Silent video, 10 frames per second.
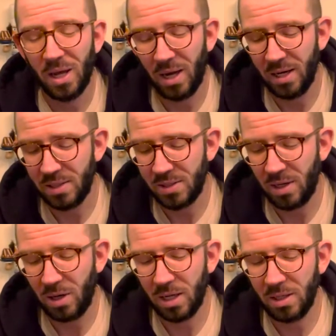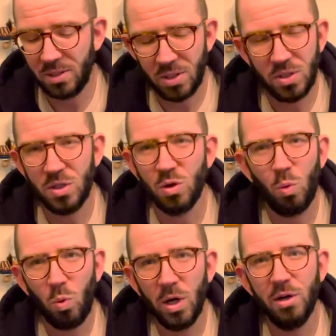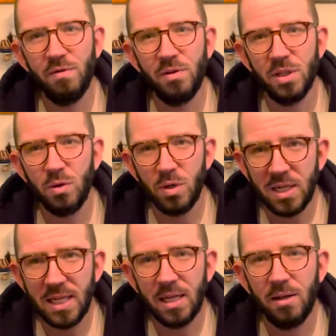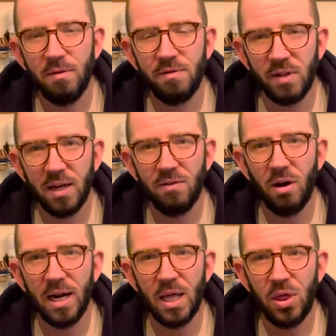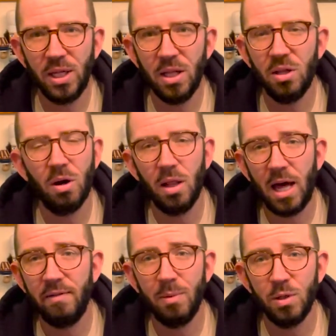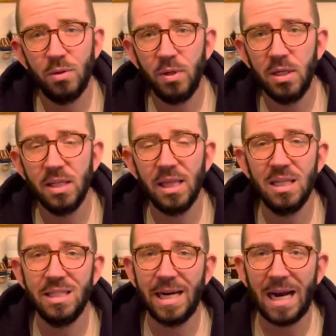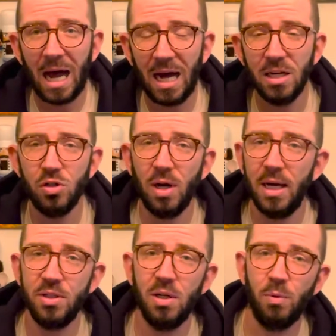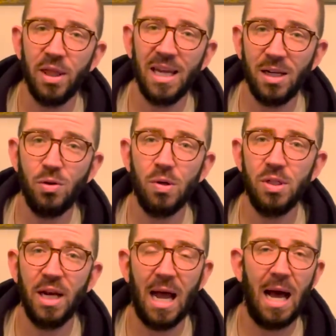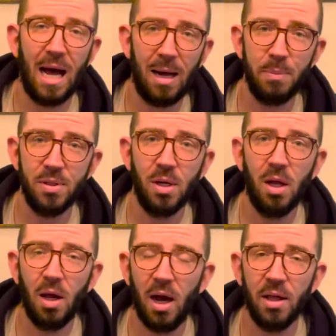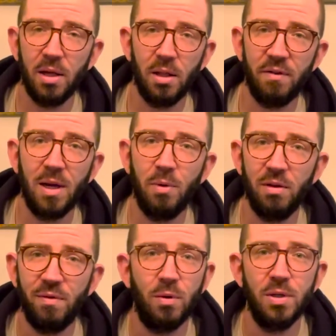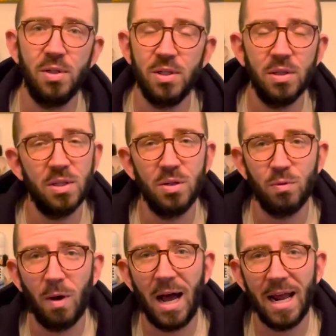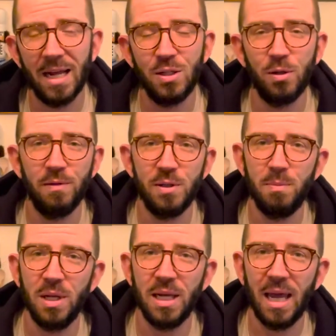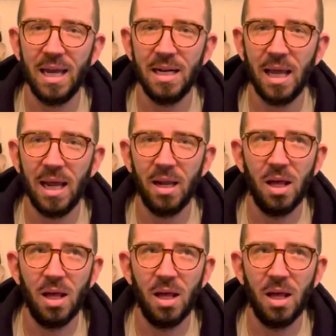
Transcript: It's just such a wonderful, unique flavor, and I think that there are a lot of opportunities like this to contrast it with interesting hops that have come to the fore since rye had sort of its mini heyday